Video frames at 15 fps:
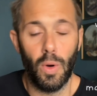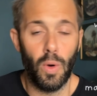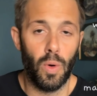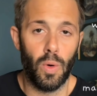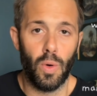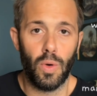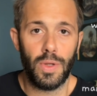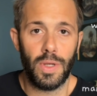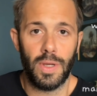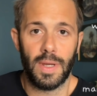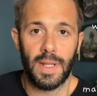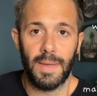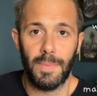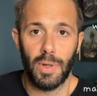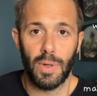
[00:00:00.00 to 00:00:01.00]
or you
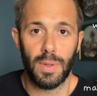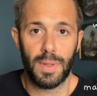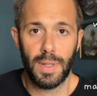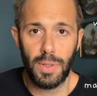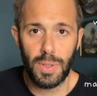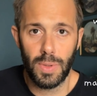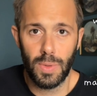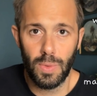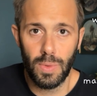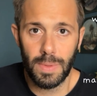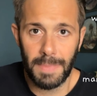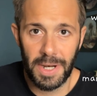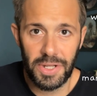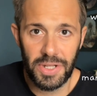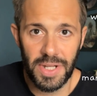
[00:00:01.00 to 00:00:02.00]
can hit me on socials,
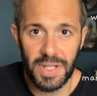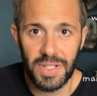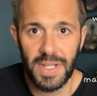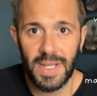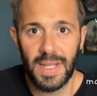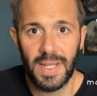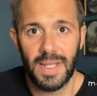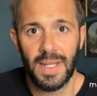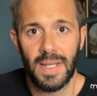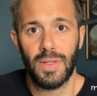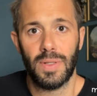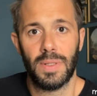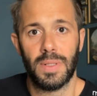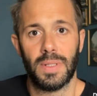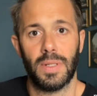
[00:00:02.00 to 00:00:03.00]

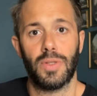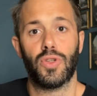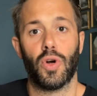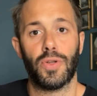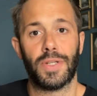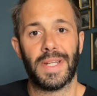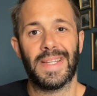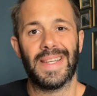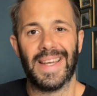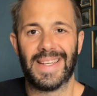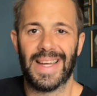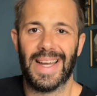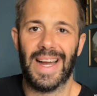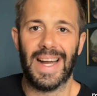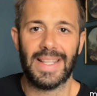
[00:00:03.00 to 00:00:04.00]

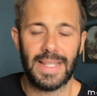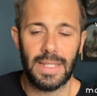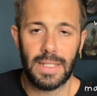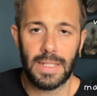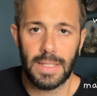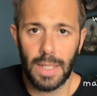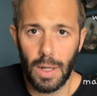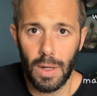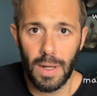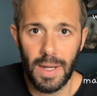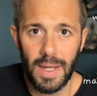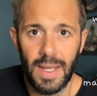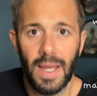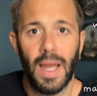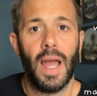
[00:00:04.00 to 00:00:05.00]

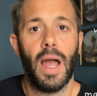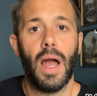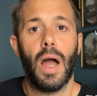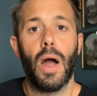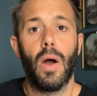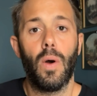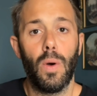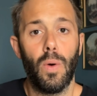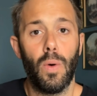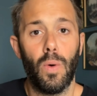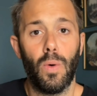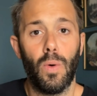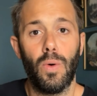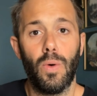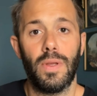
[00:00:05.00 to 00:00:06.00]
managingengineer.net@si,
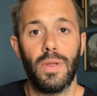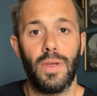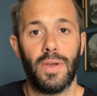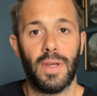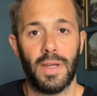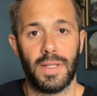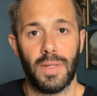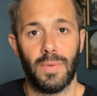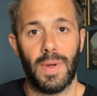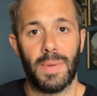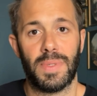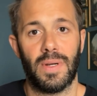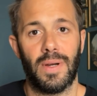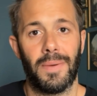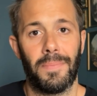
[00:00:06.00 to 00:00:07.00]
or you can go to the
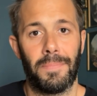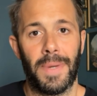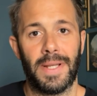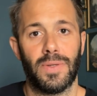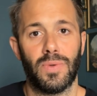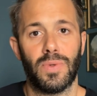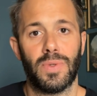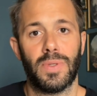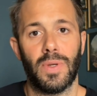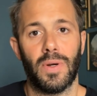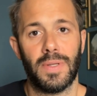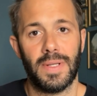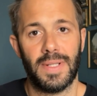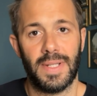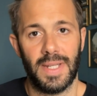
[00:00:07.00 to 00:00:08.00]
website,
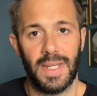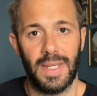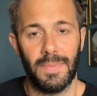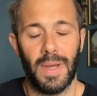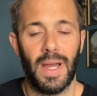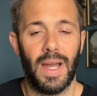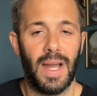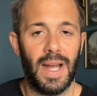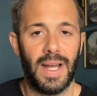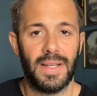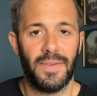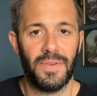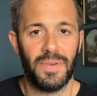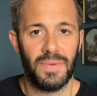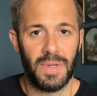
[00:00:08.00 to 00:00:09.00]
petals.team, and
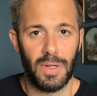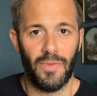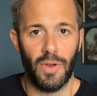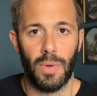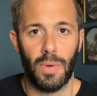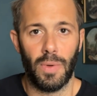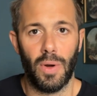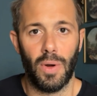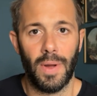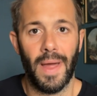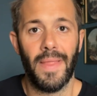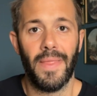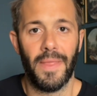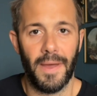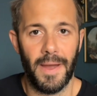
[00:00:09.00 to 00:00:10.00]
follow along
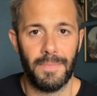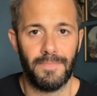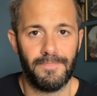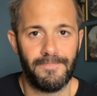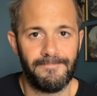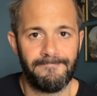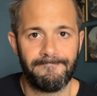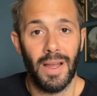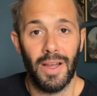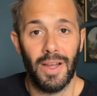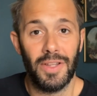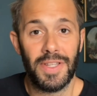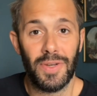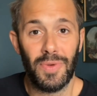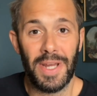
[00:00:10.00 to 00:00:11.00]
there.
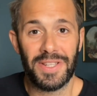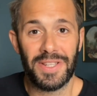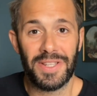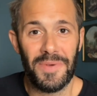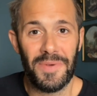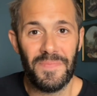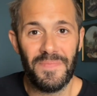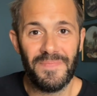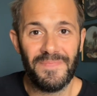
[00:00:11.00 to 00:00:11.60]
Until next time.